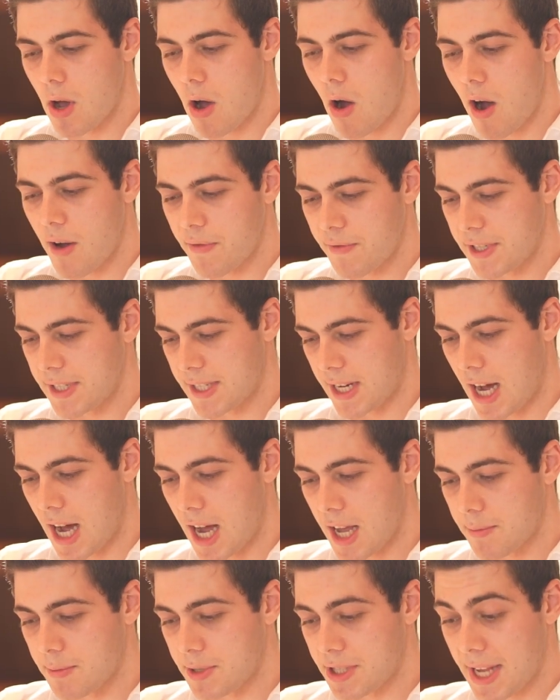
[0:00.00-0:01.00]

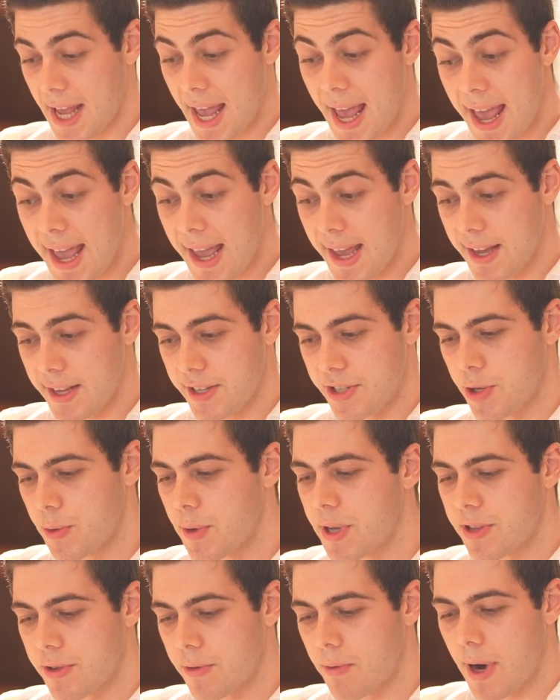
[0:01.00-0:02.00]
oftentimes,
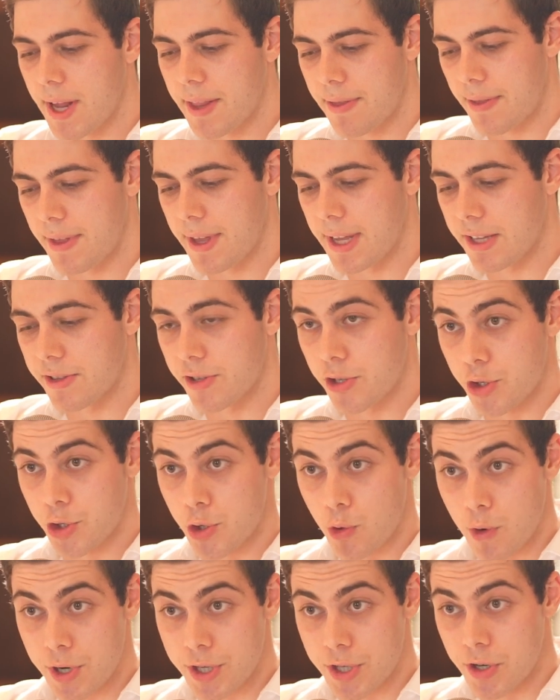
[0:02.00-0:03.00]
doing the right thing in the
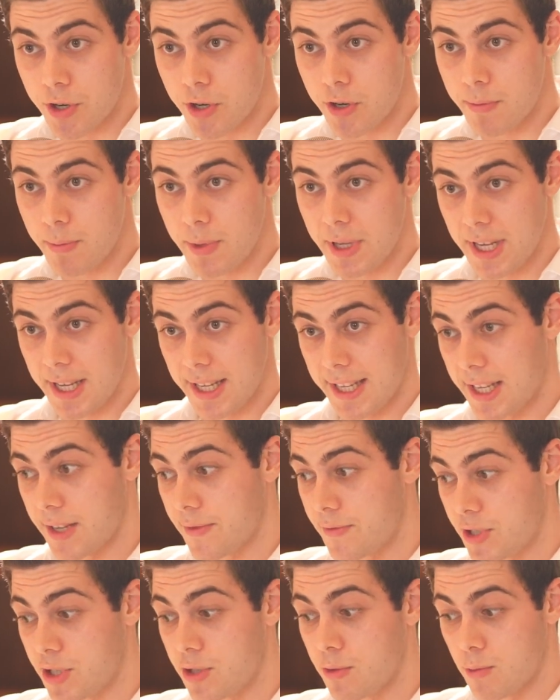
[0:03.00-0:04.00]
short term
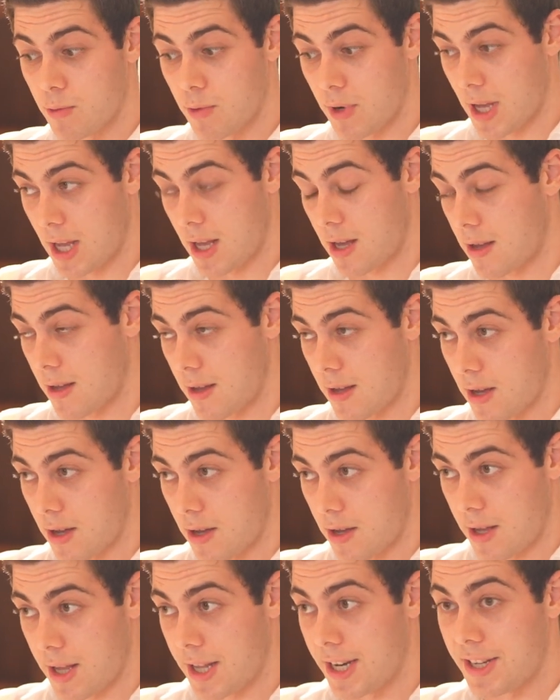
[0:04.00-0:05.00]
gives you
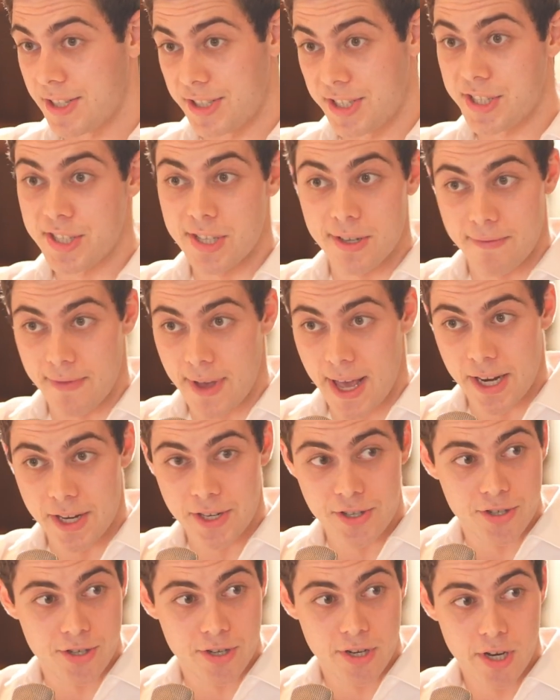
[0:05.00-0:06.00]
a
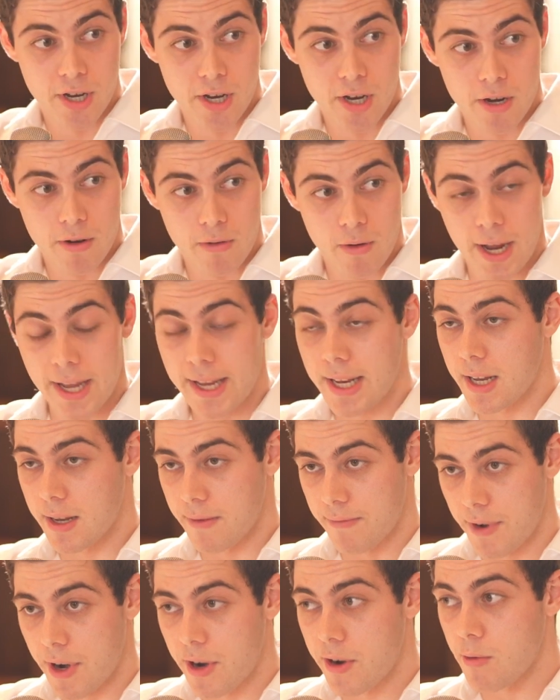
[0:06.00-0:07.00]
disadvantage, right?
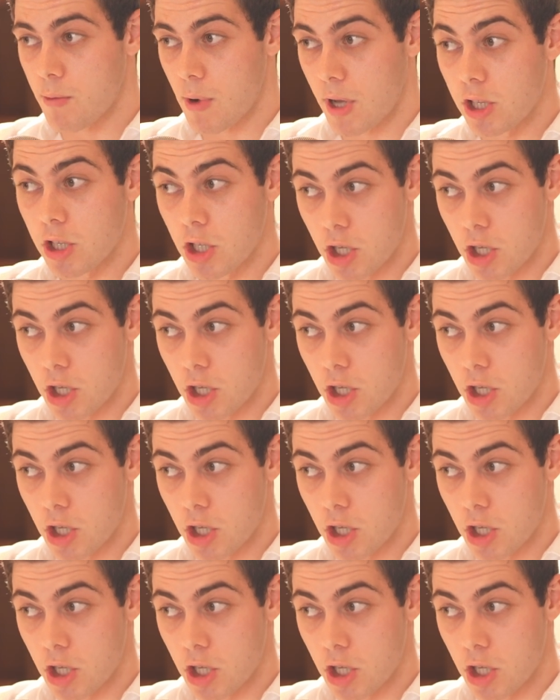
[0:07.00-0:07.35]
It very well